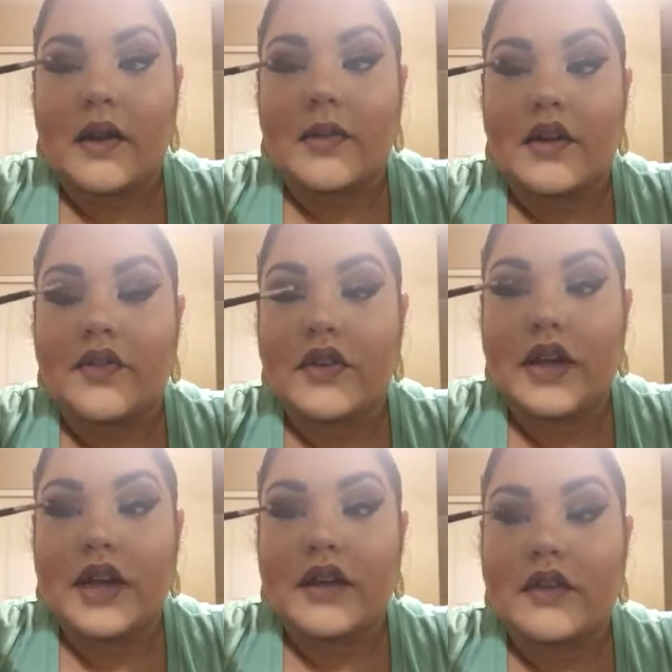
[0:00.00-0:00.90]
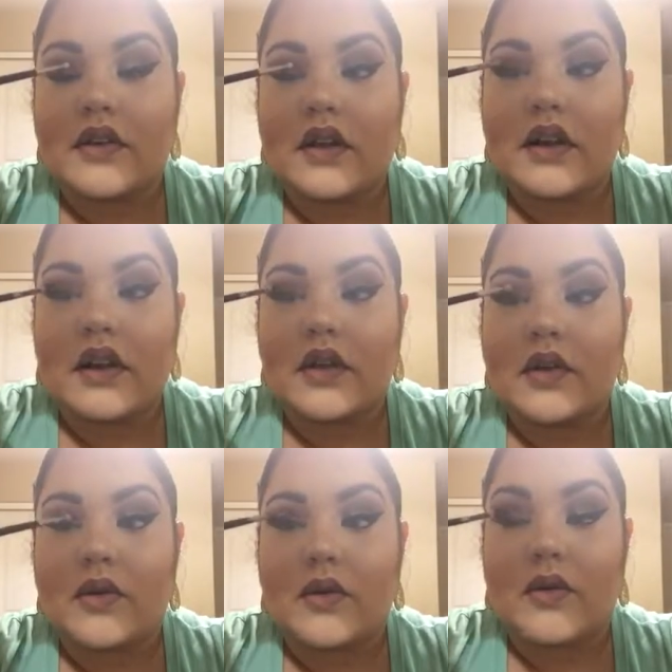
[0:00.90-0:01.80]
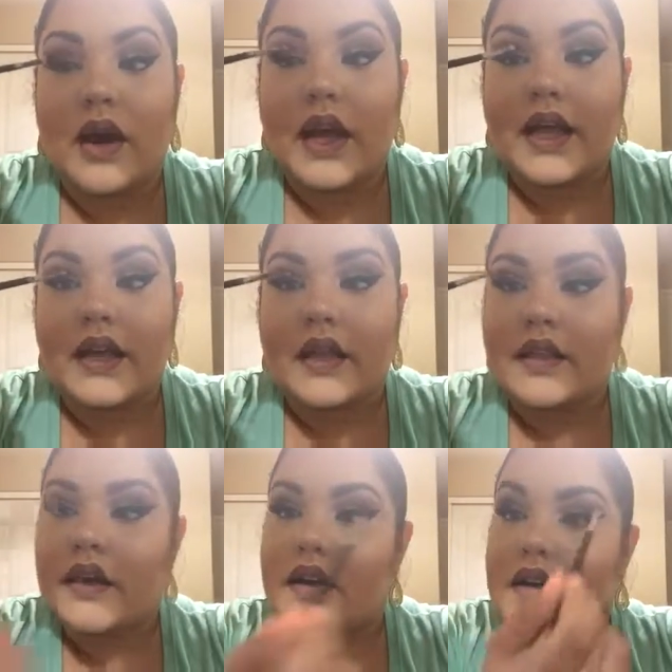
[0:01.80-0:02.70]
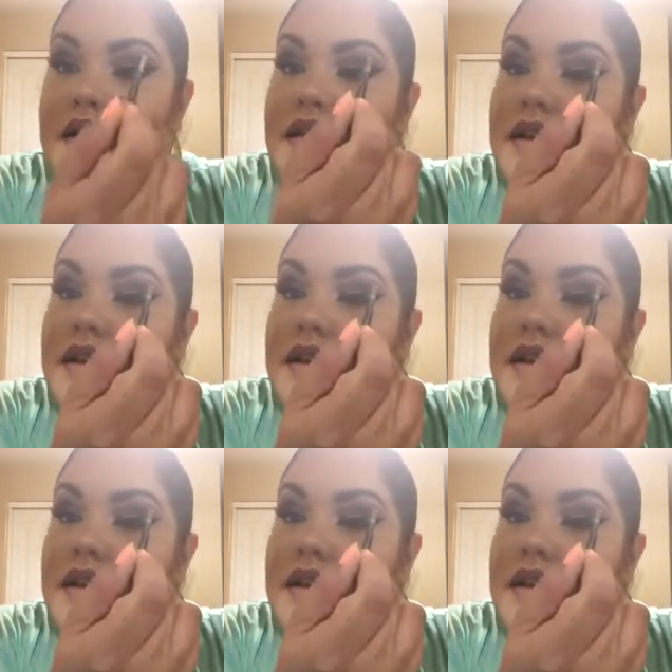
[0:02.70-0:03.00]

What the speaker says: I mean, if you're getting a dark color right in there,